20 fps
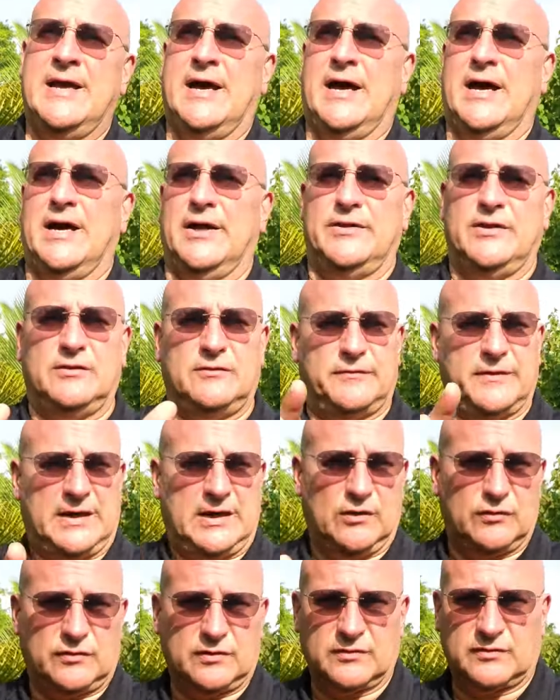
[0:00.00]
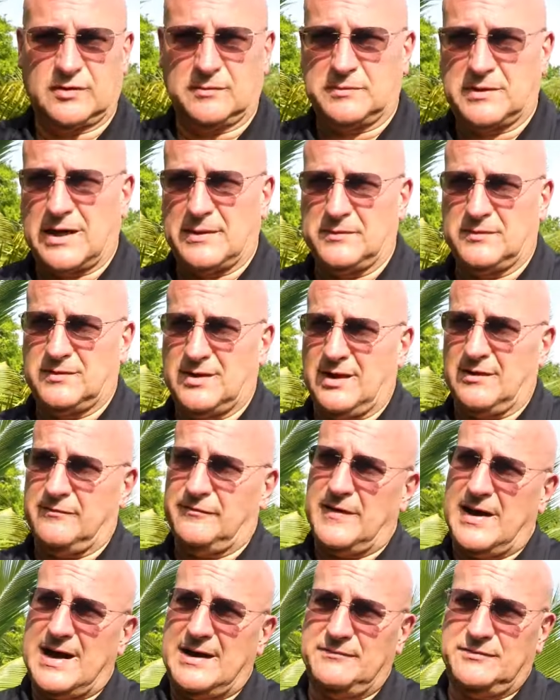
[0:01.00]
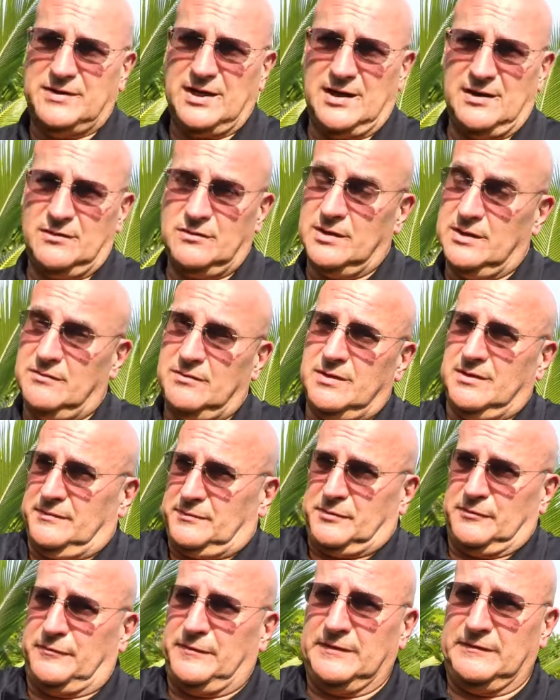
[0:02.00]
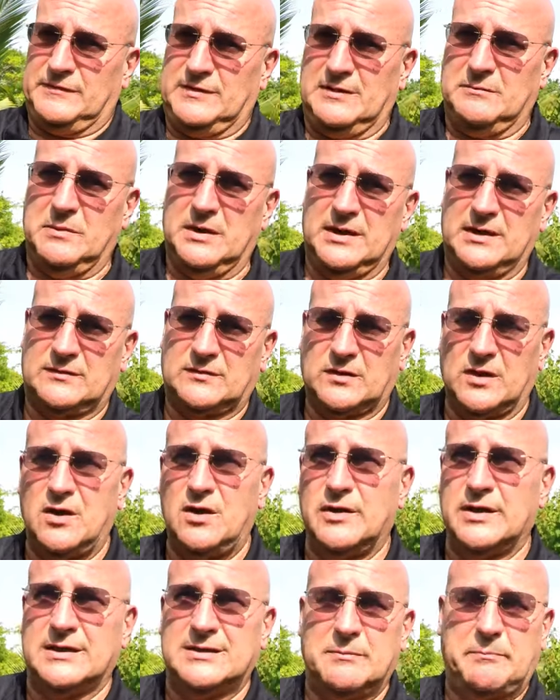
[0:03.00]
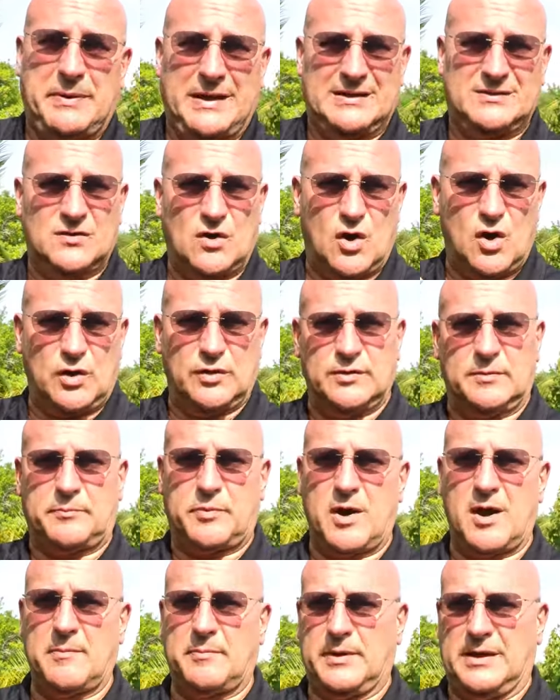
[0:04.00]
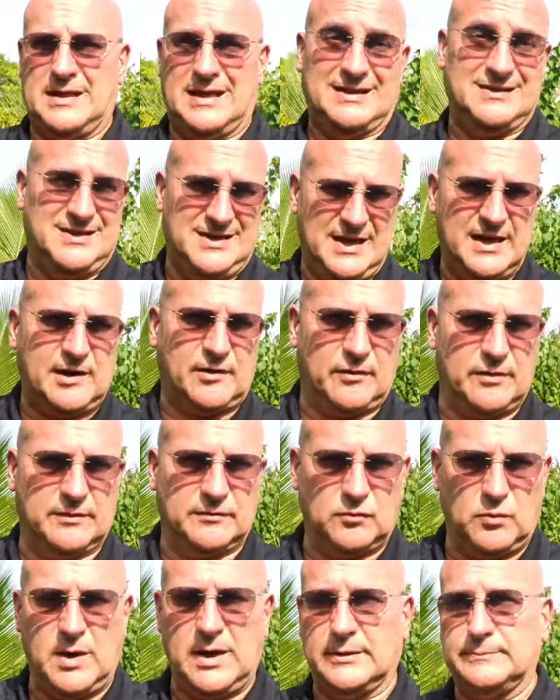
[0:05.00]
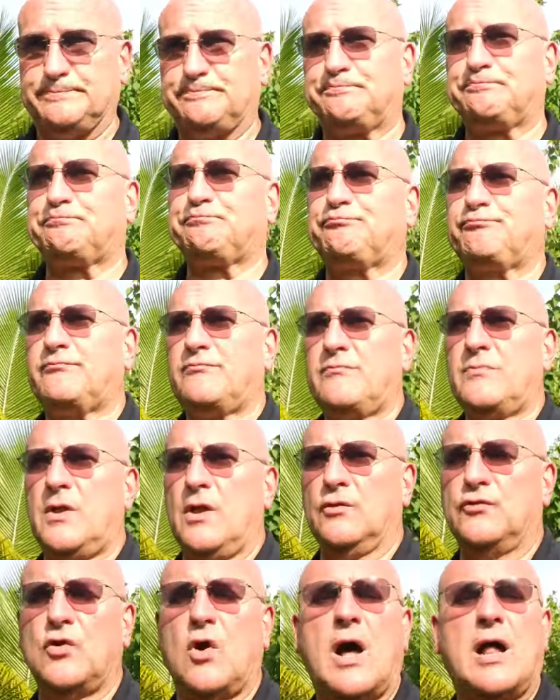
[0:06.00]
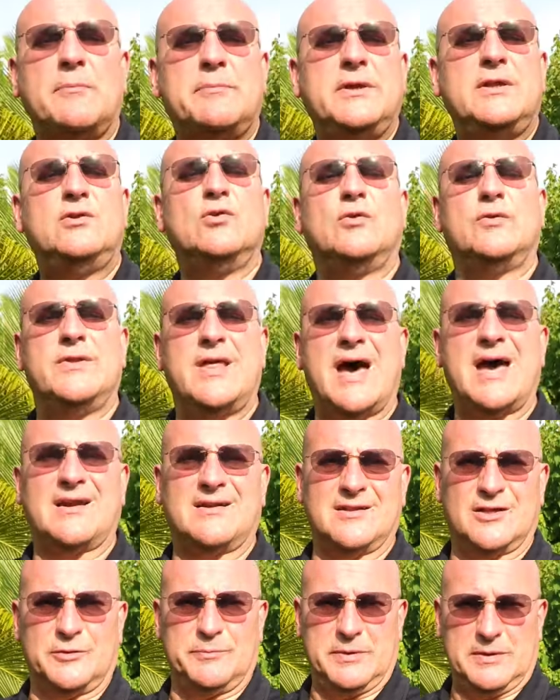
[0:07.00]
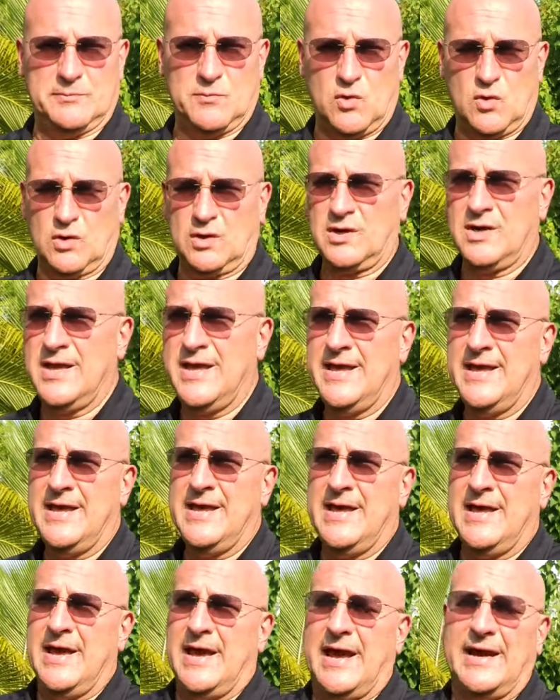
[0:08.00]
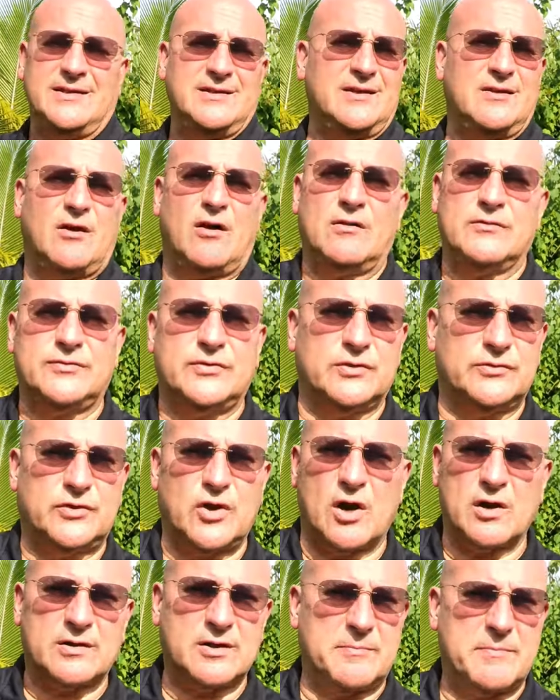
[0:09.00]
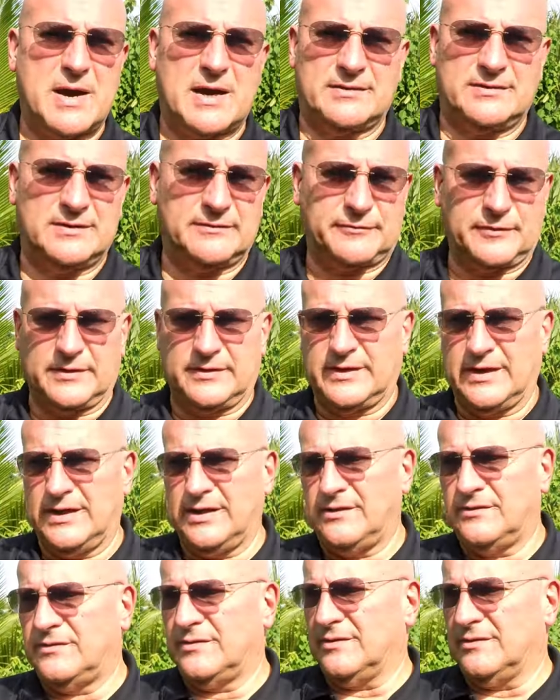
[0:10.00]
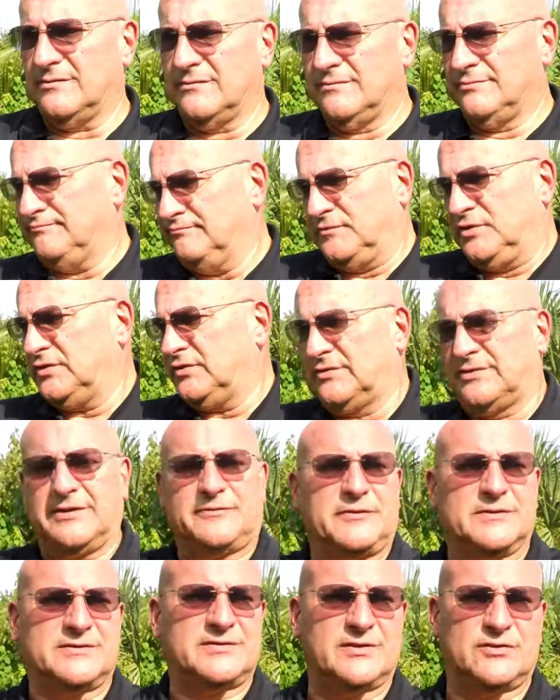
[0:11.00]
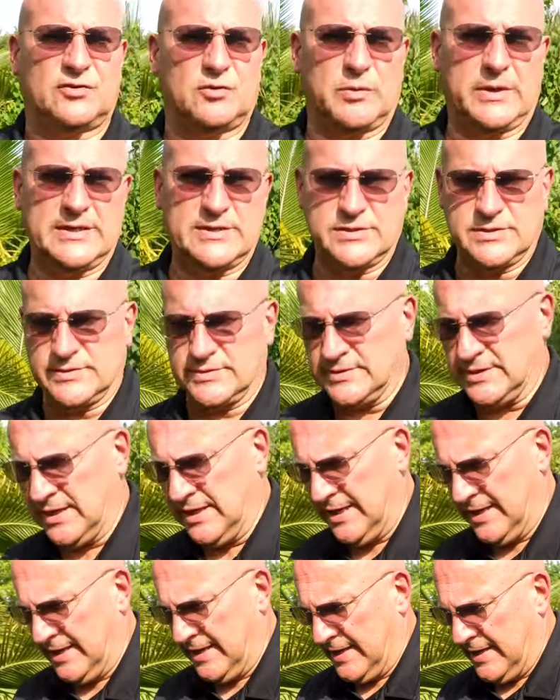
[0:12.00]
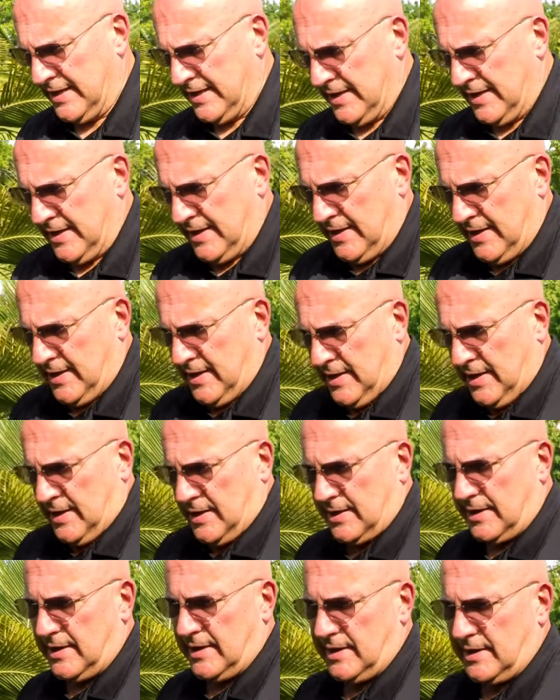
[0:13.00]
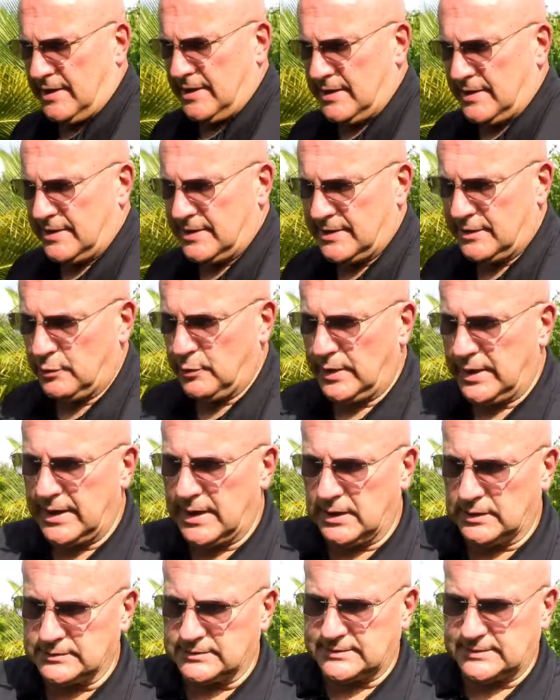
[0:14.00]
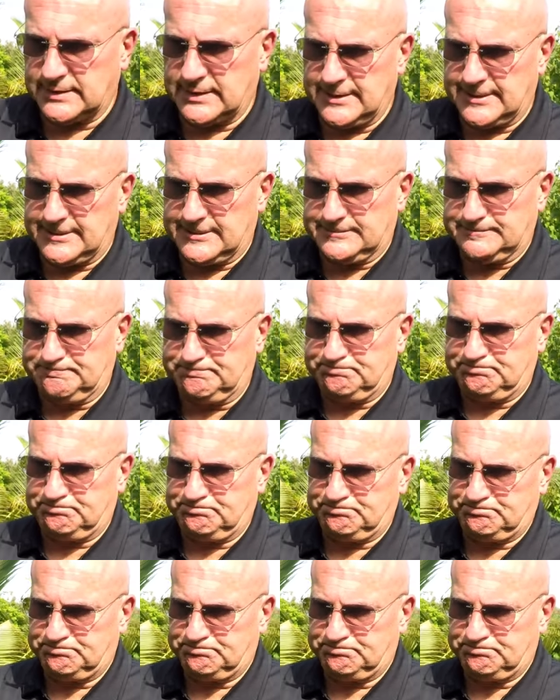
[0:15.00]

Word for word: Uh, these videos can sometimes take 5, 10, even up to 15 minutes long. It depends on the property and the area as well. So I'll be doing that a little bit more. And then also talking about different things and just different situations. Uh, what else? Um,